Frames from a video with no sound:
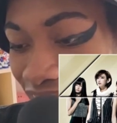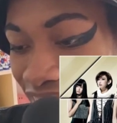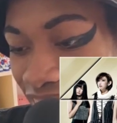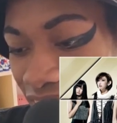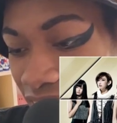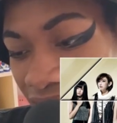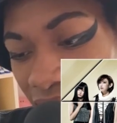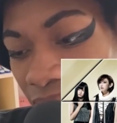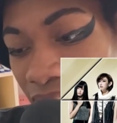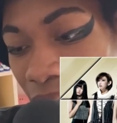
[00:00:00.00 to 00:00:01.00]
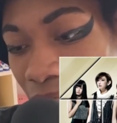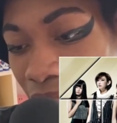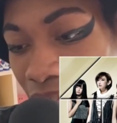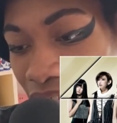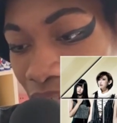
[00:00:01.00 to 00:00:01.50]
it, there's not really
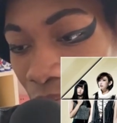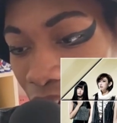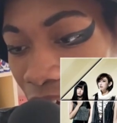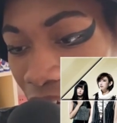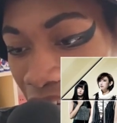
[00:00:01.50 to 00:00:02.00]
much going on